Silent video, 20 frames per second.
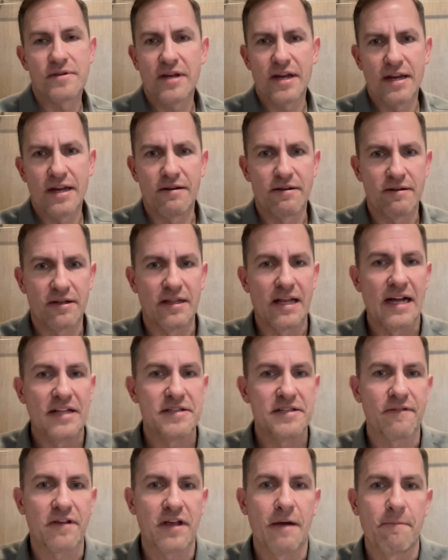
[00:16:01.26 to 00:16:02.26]
in
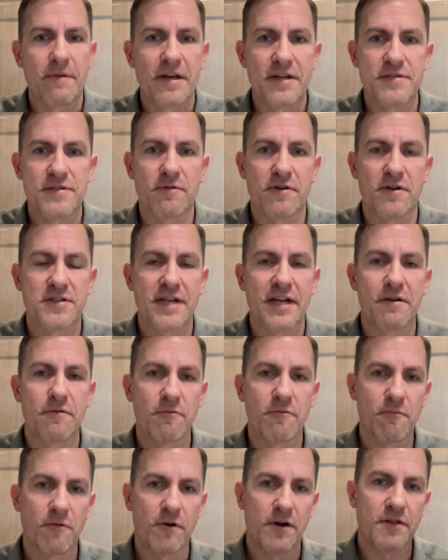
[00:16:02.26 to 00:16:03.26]
lots of companies where it's like
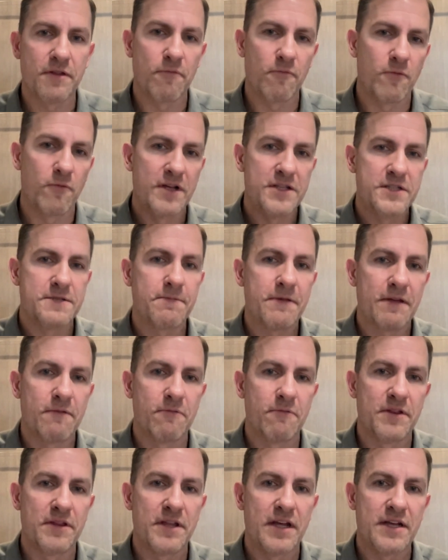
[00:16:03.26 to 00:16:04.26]
where
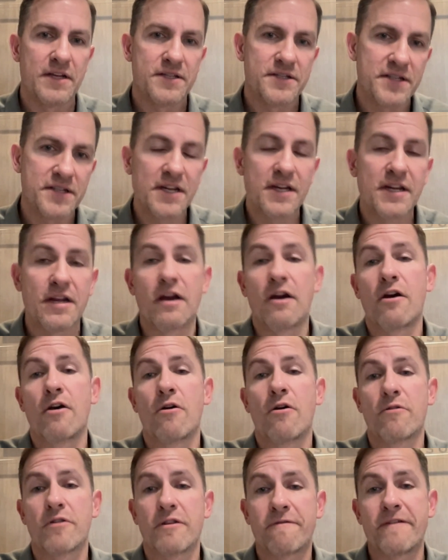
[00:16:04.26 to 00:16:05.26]
when the
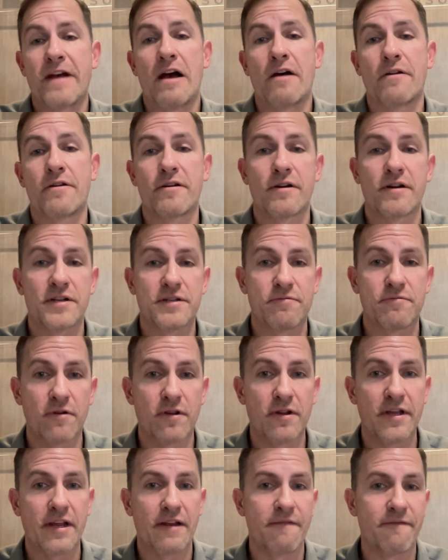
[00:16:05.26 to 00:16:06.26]
CEO or the founder is
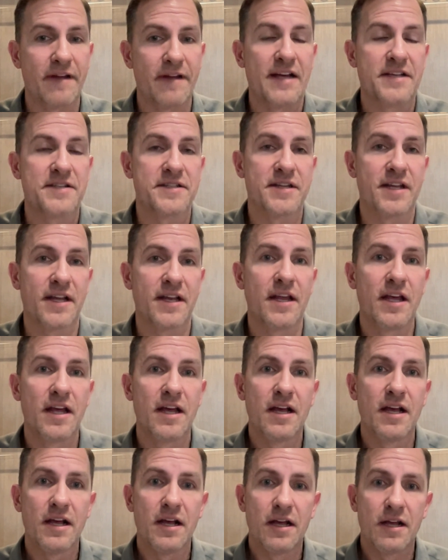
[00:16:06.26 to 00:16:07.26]
really invested,
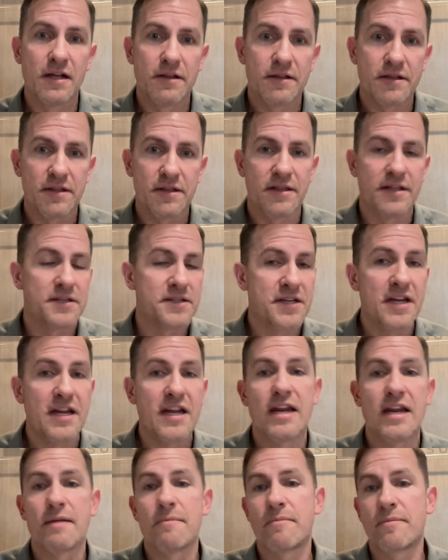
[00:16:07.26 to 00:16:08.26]
the
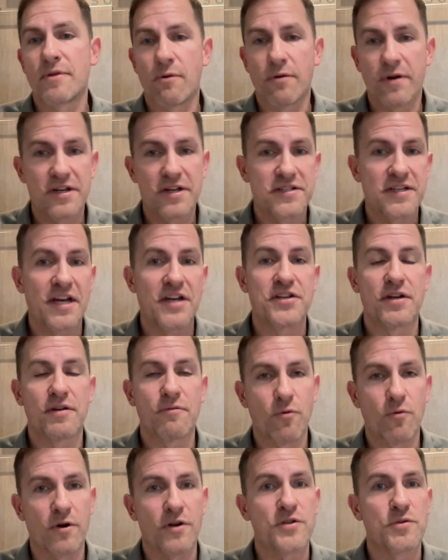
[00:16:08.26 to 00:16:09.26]
team, the
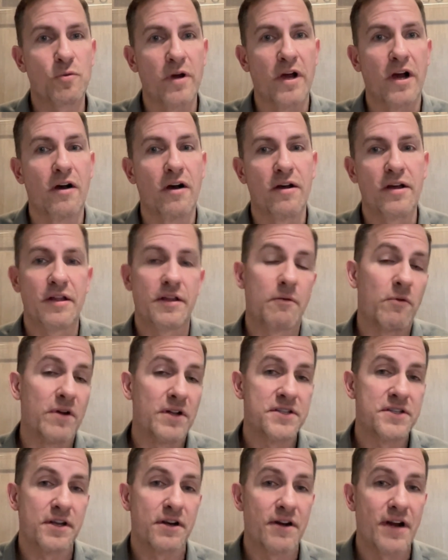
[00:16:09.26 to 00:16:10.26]
organization works well. And the
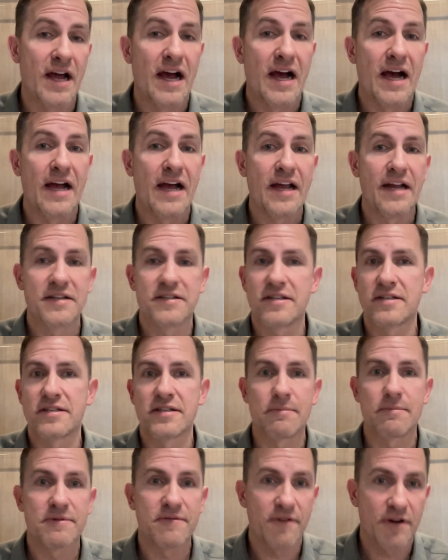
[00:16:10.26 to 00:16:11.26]
ones that are not, it just
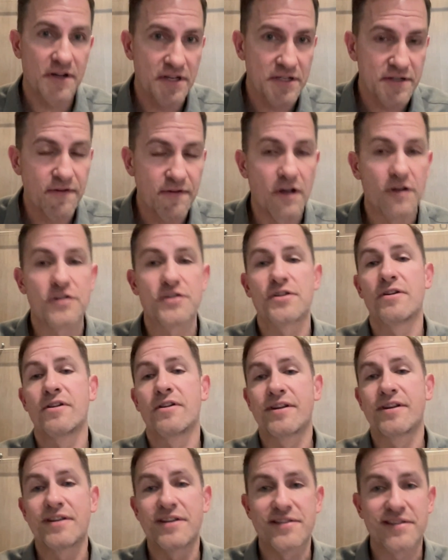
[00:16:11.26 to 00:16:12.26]
seems very
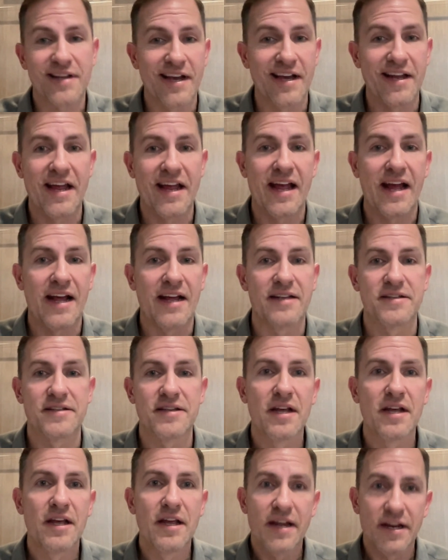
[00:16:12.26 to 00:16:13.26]
dysfunctional and just kind of has
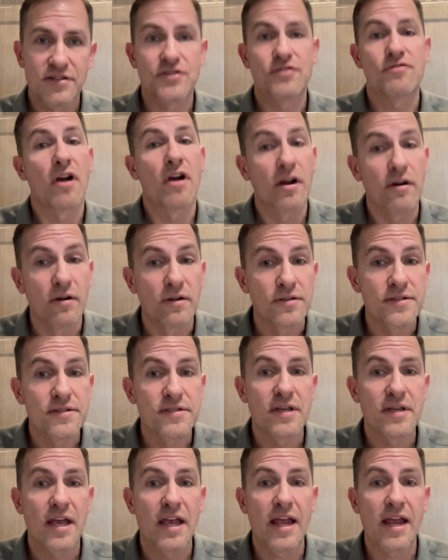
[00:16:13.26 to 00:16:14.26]
its
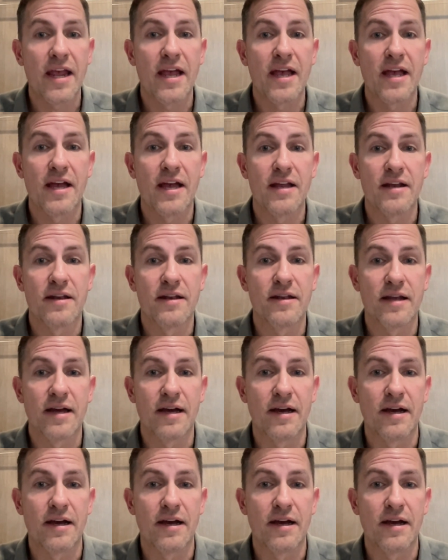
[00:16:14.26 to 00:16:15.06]
struggles. And